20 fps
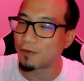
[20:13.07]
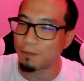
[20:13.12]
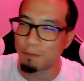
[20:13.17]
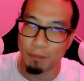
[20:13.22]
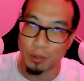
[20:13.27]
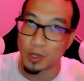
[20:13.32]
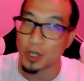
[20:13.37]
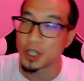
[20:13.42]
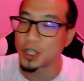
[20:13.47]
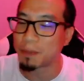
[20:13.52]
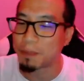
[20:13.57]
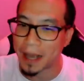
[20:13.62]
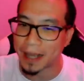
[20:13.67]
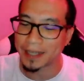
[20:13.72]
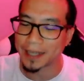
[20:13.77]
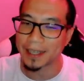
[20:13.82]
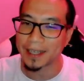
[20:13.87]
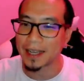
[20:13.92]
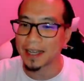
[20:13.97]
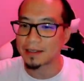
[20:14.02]

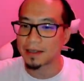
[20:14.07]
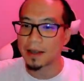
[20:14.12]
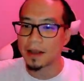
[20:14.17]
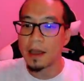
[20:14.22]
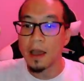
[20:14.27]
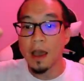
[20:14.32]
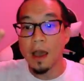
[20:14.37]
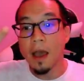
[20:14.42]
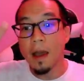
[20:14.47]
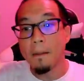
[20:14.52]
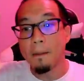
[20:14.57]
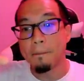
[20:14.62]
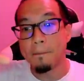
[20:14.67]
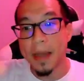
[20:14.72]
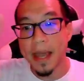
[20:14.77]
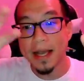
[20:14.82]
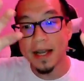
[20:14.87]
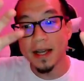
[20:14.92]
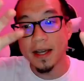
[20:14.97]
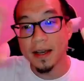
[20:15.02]
pushback against it.
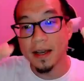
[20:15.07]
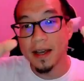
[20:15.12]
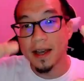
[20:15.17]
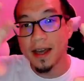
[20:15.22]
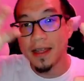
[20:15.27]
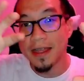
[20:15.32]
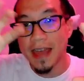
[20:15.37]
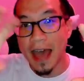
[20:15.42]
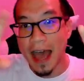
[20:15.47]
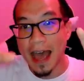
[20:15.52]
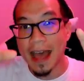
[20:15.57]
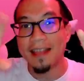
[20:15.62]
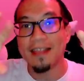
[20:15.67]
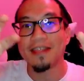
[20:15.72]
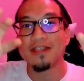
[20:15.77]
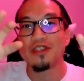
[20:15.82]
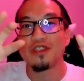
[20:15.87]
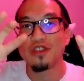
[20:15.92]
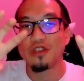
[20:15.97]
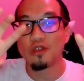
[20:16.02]
Make that
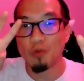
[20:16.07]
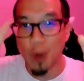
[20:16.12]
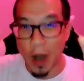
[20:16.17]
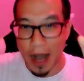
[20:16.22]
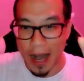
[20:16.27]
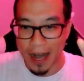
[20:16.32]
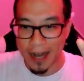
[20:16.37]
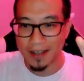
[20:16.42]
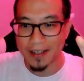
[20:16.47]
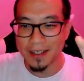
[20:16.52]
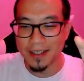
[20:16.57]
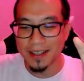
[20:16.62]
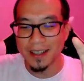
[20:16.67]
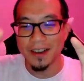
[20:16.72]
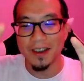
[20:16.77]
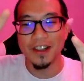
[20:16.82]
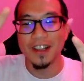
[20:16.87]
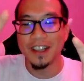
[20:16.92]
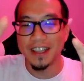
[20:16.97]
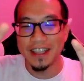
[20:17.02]
ranked.
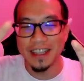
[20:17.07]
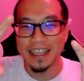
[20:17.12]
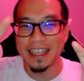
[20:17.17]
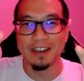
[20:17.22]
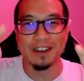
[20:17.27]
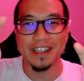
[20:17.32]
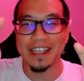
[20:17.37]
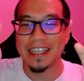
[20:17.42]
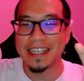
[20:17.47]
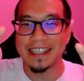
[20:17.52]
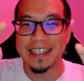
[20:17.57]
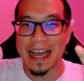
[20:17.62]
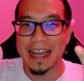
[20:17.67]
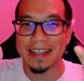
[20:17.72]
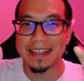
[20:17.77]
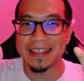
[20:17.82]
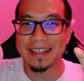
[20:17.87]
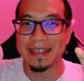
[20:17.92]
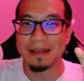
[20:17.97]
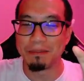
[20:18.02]
Literally, it's
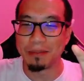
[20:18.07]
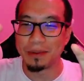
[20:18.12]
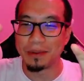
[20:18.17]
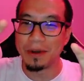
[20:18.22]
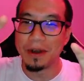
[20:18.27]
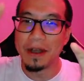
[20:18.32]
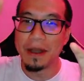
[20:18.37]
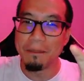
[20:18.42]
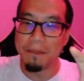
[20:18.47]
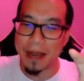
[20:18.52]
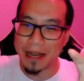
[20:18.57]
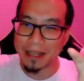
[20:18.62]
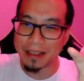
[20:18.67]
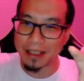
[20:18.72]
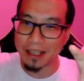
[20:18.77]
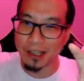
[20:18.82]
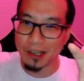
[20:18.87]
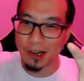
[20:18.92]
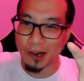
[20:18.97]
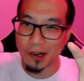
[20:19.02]
that simple. Make
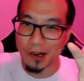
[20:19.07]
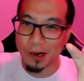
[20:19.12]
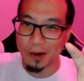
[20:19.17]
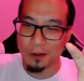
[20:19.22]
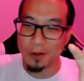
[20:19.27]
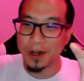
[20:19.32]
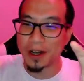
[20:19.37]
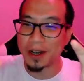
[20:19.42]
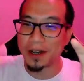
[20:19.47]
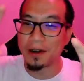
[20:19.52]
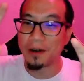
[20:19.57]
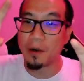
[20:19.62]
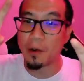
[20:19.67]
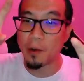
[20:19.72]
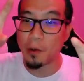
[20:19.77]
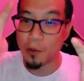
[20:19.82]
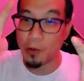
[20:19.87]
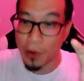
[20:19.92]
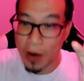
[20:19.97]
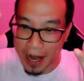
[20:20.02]
the current one
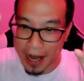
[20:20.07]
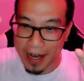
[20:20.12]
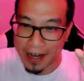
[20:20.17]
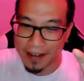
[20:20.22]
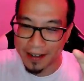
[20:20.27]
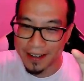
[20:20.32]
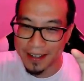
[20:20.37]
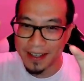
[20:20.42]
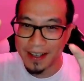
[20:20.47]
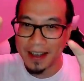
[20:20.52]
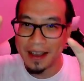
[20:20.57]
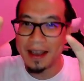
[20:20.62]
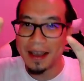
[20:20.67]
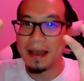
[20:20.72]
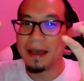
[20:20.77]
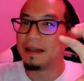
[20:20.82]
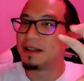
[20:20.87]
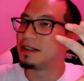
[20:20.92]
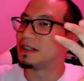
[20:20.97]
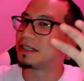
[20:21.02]
ranked.
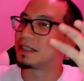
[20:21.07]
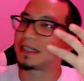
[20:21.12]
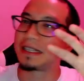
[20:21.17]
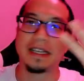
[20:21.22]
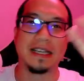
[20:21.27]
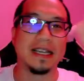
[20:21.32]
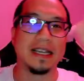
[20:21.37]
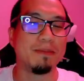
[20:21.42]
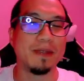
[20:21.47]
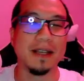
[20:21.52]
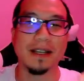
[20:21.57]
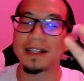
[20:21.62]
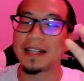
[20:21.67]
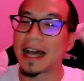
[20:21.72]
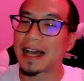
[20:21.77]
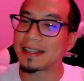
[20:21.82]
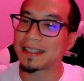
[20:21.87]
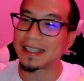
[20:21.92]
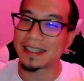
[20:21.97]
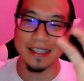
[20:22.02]
Just keep the
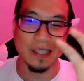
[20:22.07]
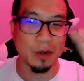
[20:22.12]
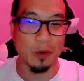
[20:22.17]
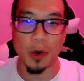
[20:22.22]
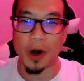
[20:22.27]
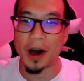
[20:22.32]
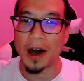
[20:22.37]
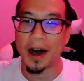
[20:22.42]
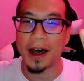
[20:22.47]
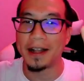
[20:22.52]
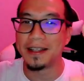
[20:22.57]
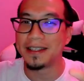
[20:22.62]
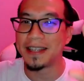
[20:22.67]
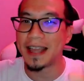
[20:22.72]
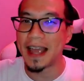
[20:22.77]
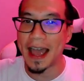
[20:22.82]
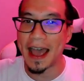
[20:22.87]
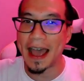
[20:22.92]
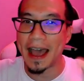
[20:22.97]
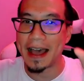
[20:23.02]
classic squads
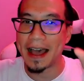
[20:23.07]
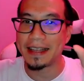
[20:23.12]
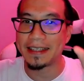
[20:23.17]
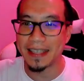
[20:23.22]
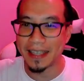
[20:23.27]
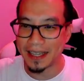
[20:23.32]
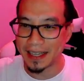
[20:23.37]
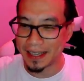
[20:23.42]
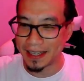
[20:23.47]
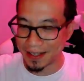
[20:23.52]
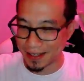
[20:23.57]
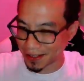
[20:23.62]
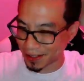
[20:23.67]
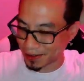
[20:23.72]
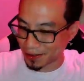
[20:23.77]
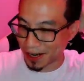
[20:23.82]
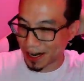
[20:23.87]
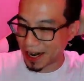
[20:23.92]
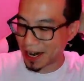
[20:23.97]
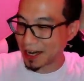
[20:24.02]
as is,
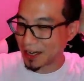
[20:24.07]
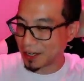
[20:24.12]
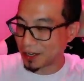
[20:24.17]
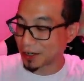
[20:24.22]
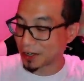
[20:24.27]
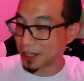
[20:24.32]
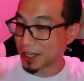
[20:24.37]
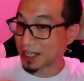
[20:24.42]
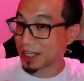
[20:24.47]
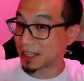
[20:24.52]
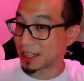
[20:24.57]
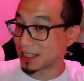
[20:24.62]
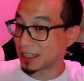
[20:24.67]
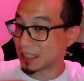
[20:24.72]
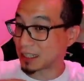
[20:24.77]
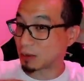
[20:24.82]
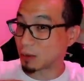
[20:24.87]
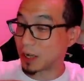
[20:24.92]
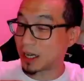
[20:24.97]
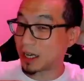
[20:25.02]
all right? And you're going to get the
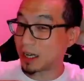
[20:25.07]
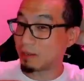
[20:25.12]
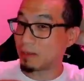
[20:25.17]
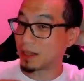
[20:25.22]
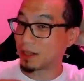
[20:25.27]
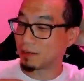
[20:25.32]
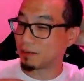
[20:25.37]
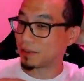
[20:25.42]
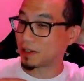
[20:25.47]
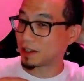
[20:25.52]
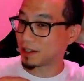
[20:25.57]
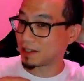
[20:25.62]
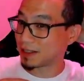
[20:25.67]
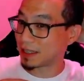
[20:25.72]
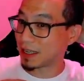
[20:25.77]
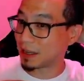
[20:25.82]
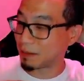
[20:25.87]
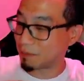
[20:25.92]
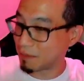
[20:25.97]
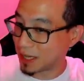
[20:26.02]
sweaty motherfuckers
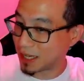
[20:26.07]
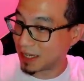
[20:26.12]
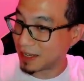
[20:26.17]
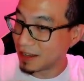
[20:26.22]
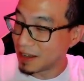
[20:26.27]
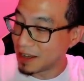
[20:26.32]
like me